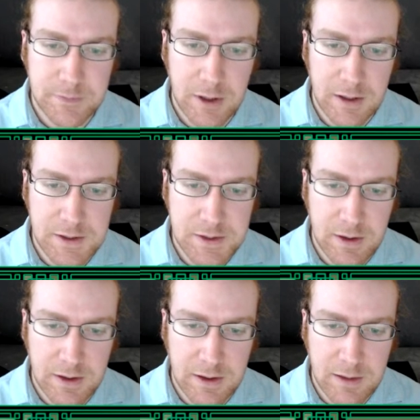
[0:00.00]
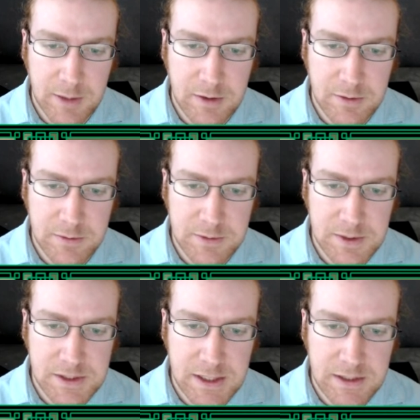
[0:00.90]
Alright, so you are going to come out, which
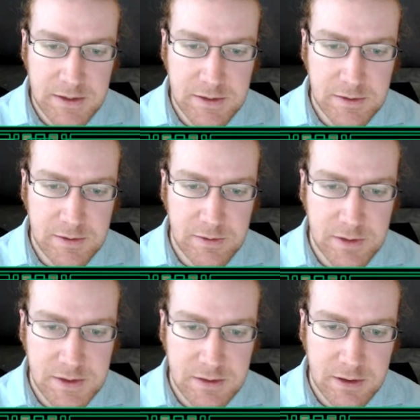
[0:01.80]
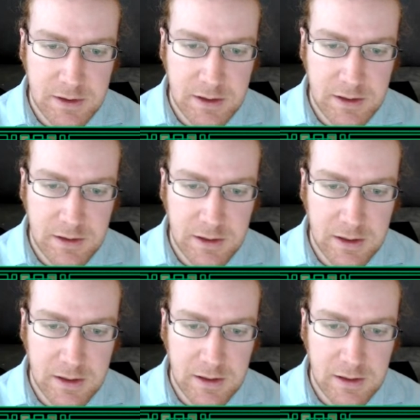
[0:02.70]
means I need to do this sort of thing and then
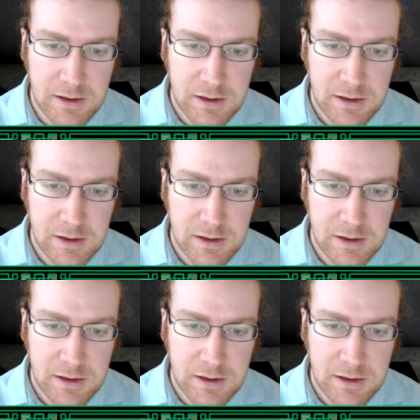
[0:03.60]
cut.